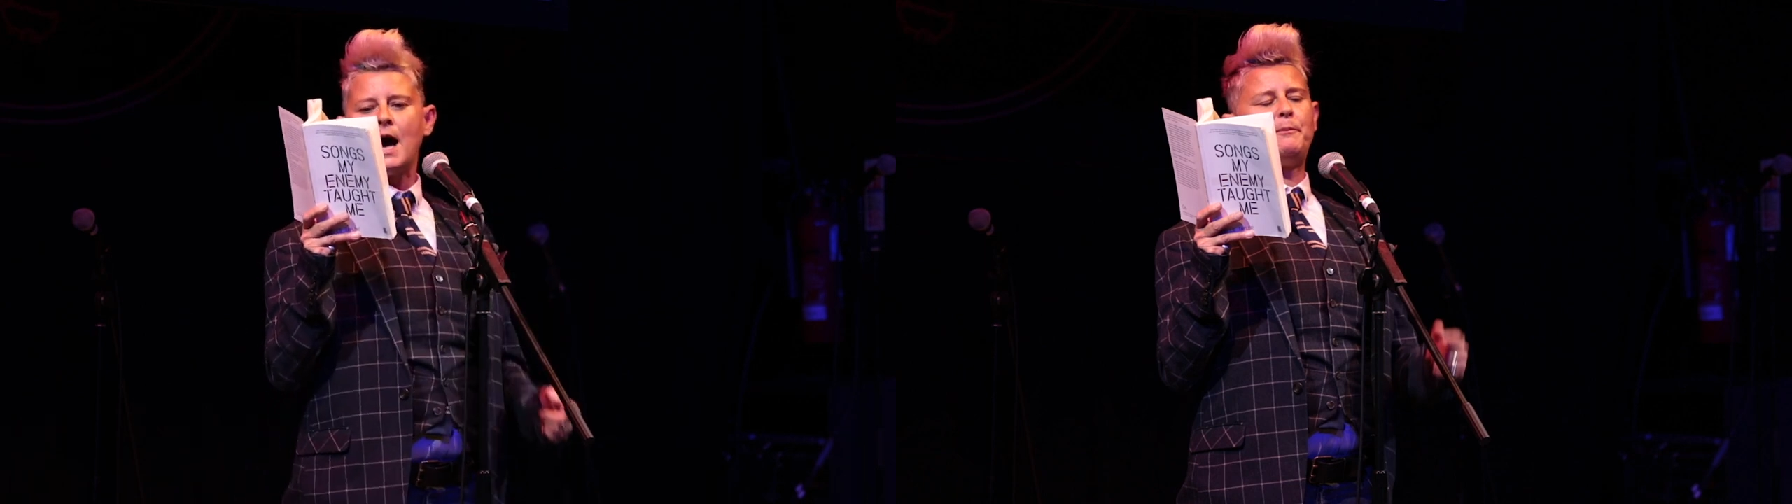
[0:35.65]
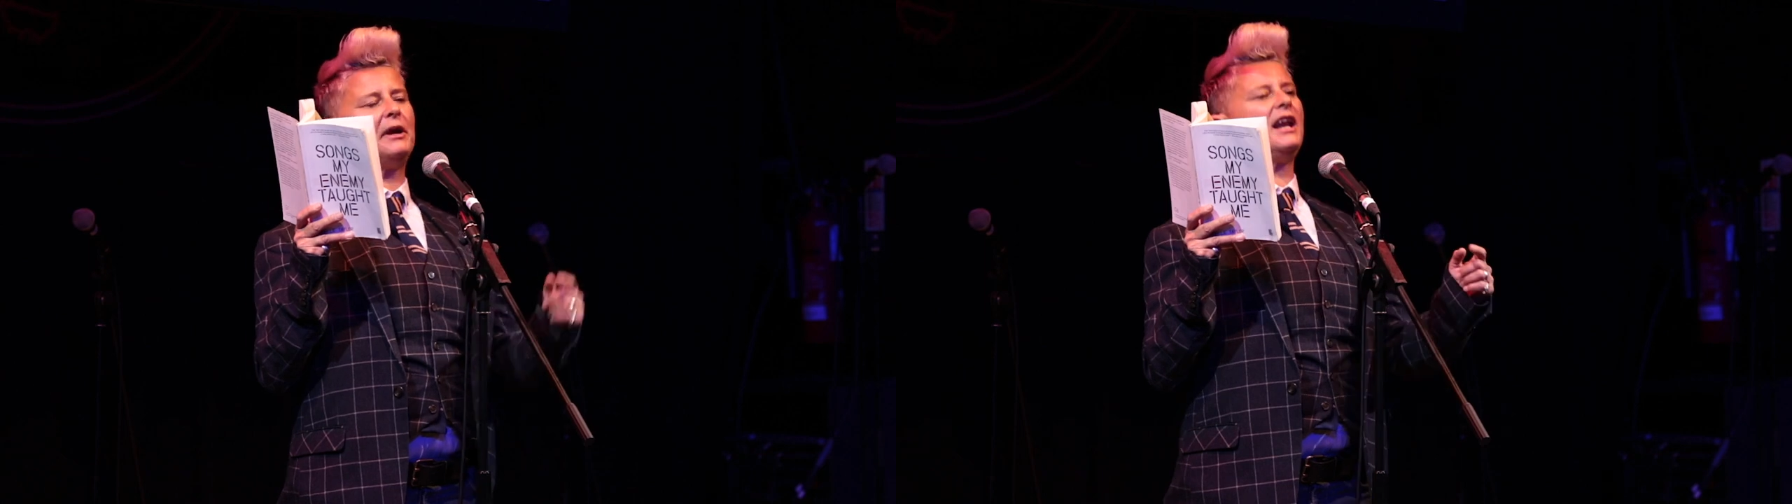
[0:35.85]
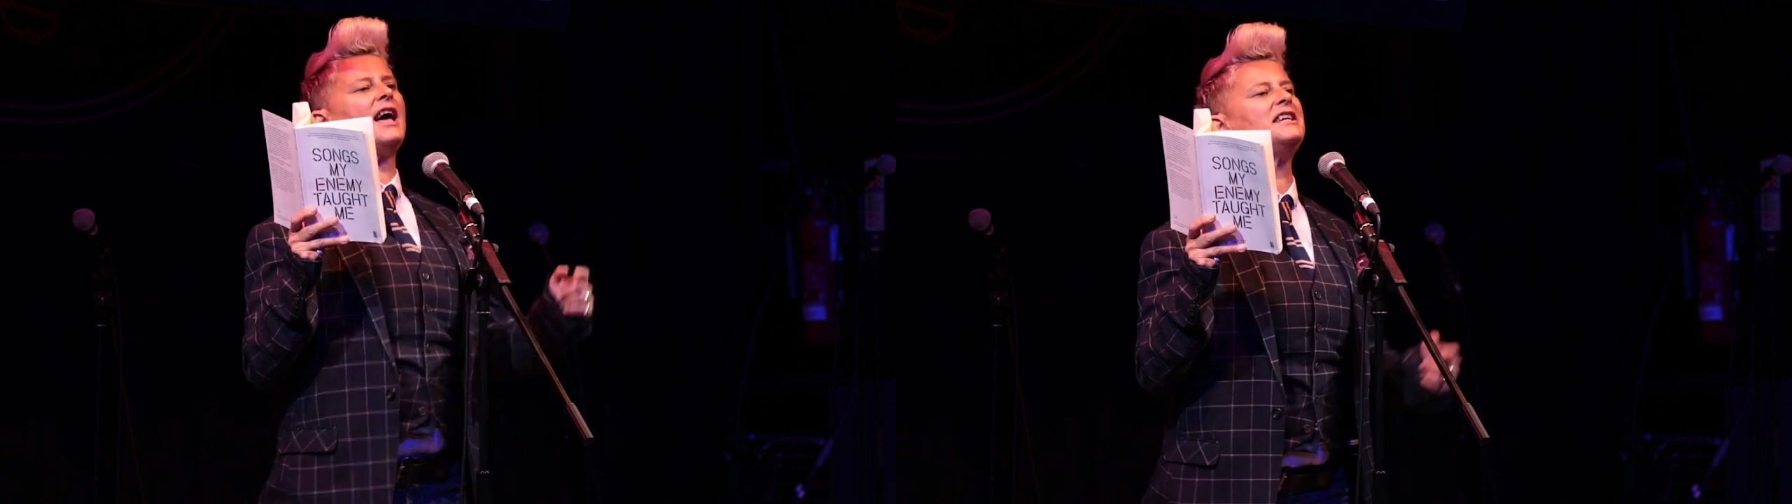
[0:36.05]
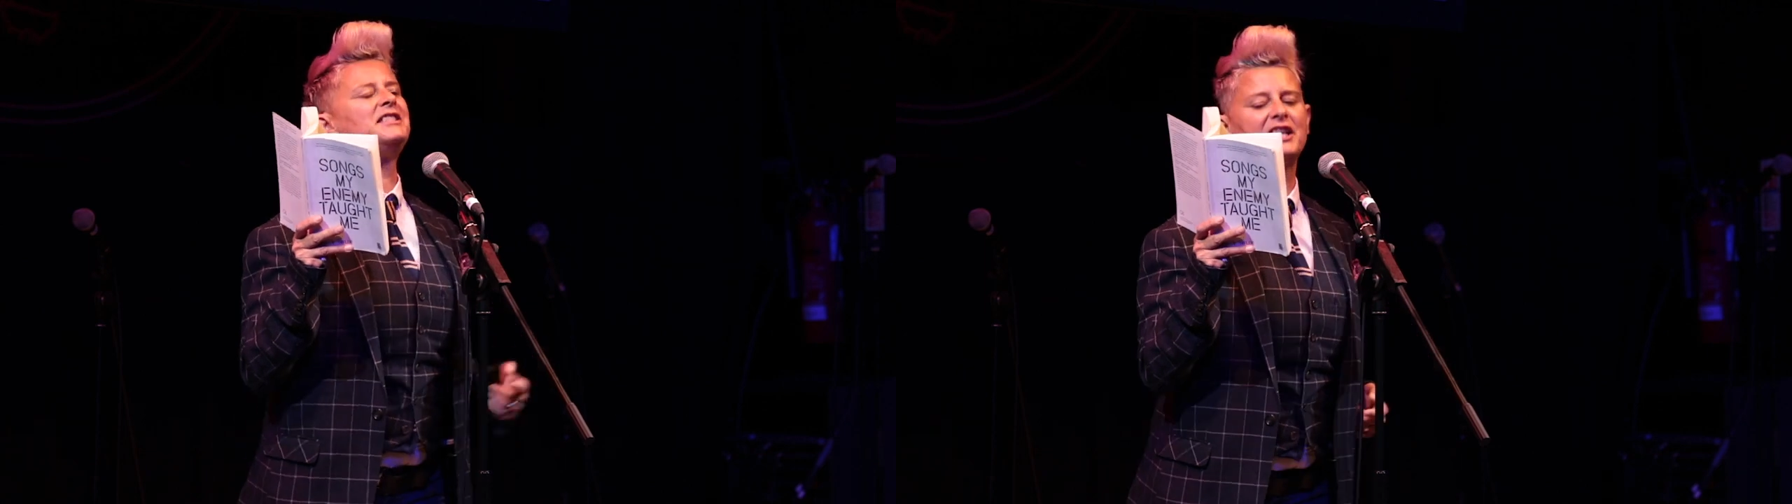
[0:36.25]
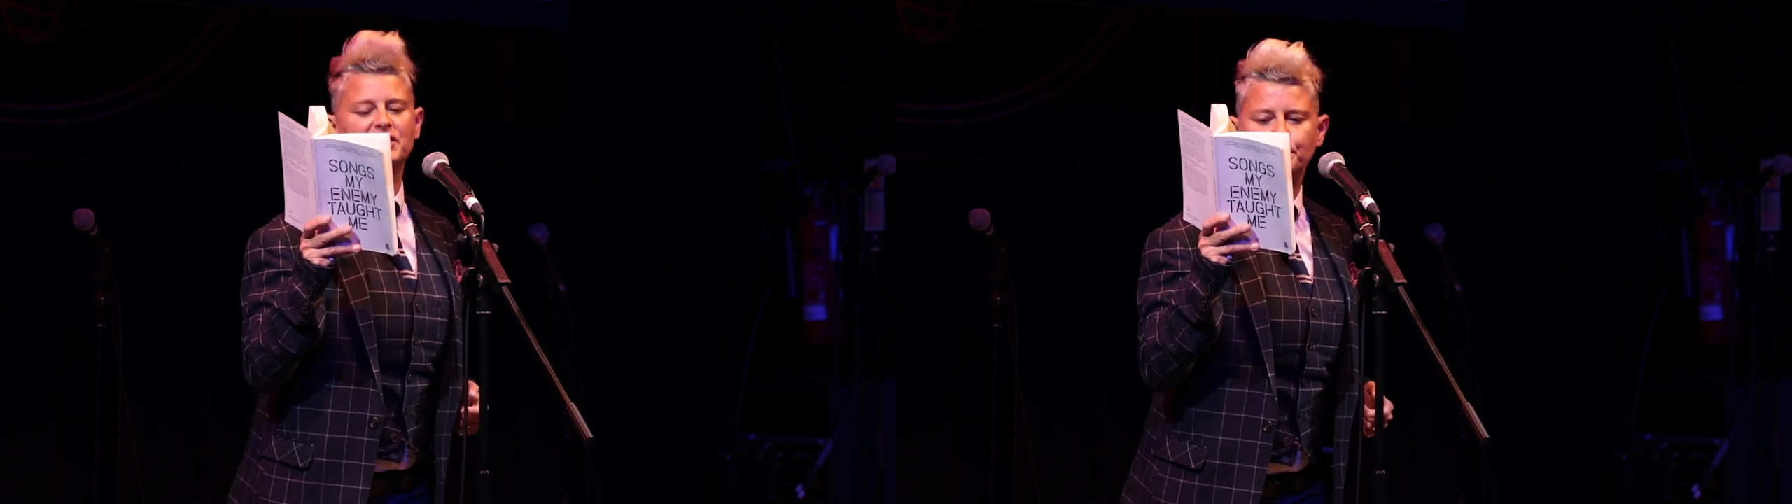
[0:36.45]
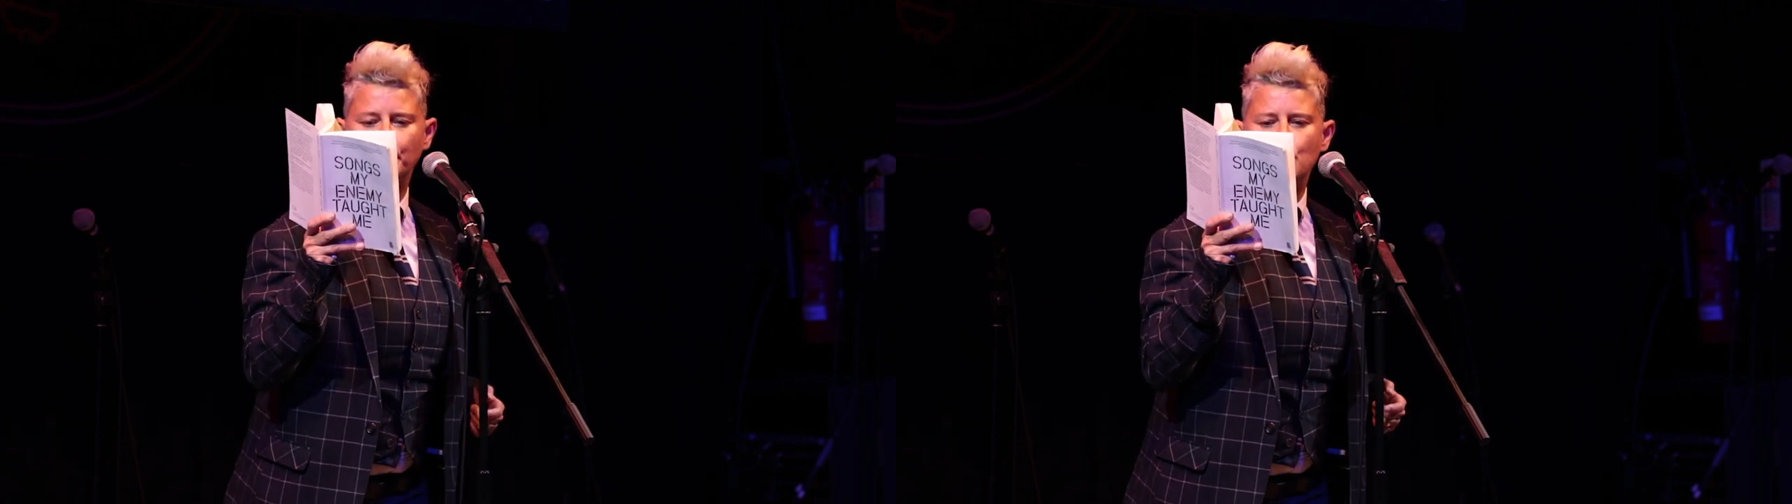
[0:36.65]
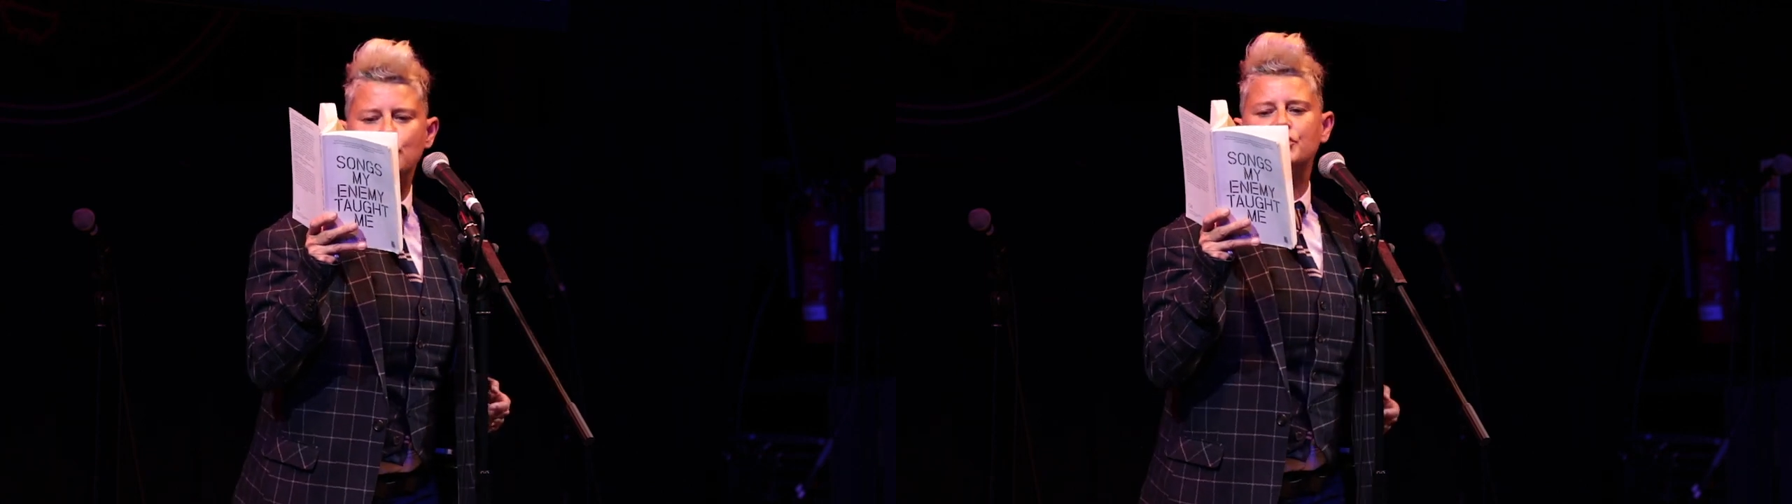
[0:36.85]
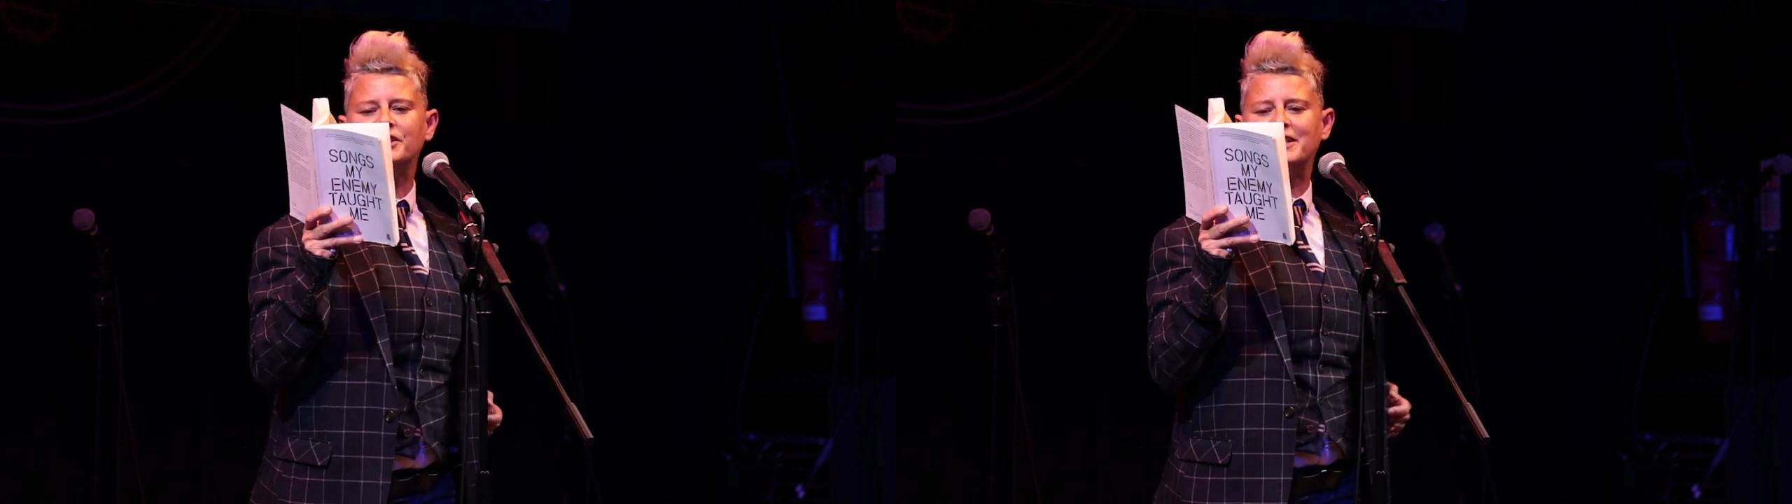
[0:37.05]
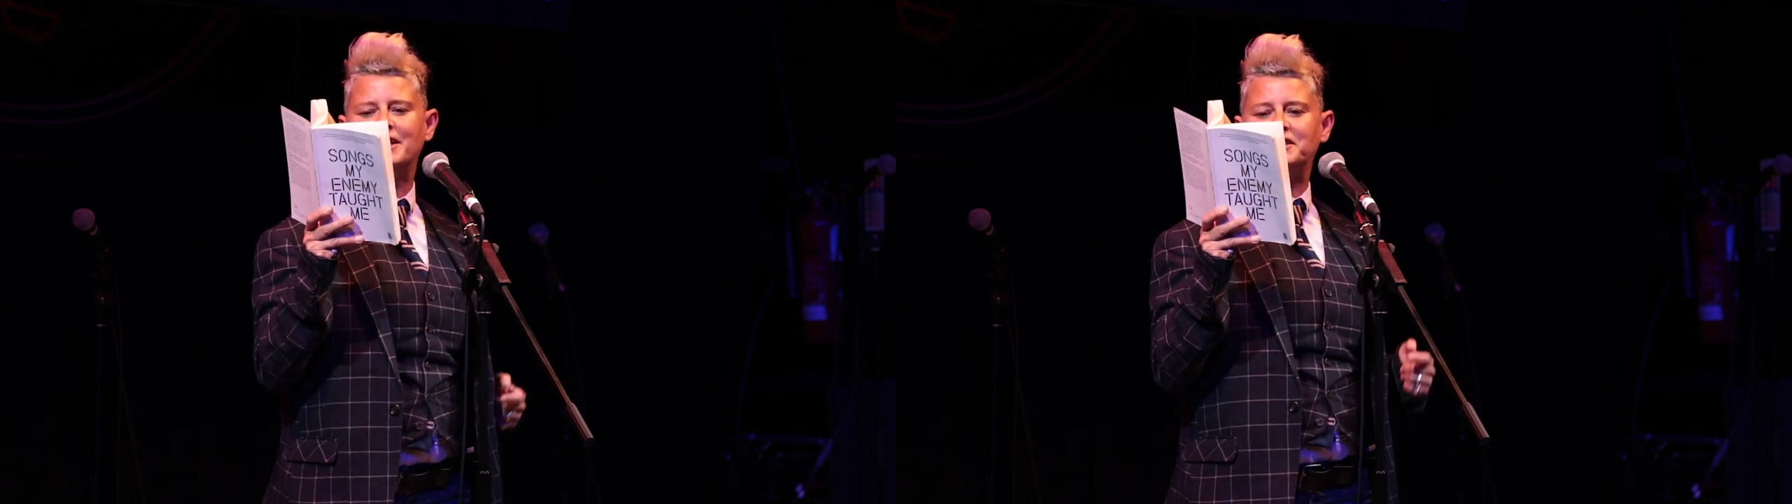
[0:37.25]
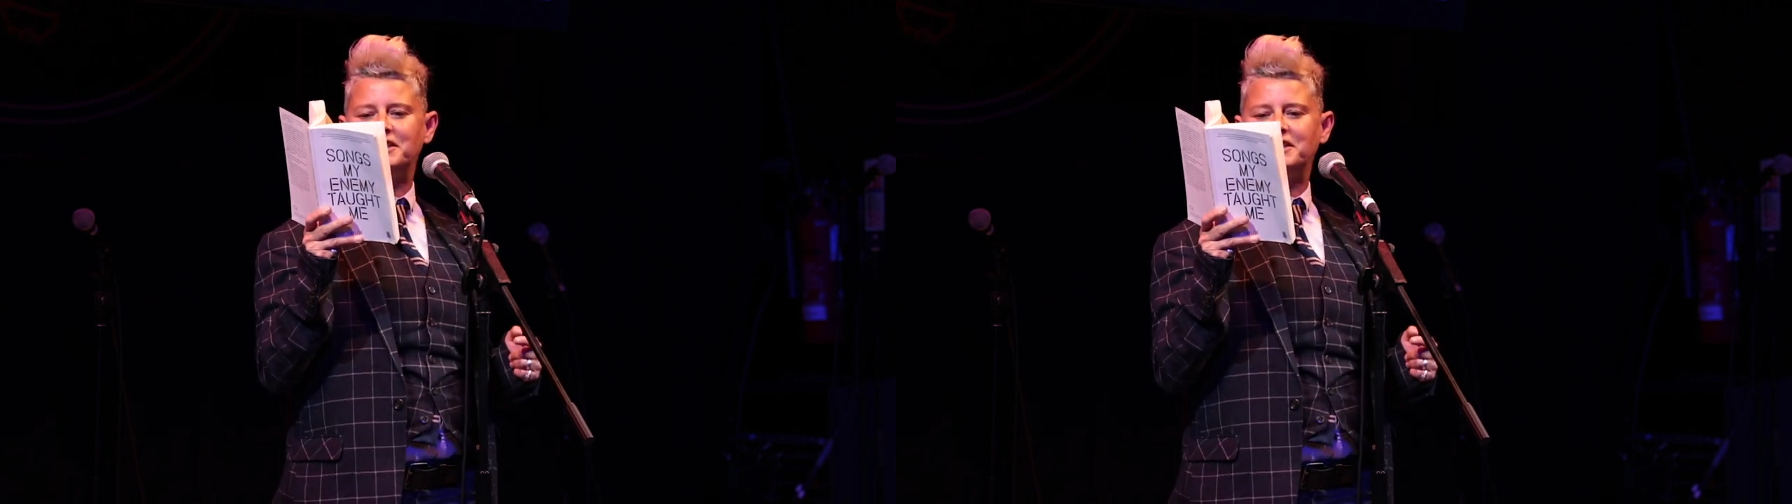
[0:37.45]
a polite explosion in a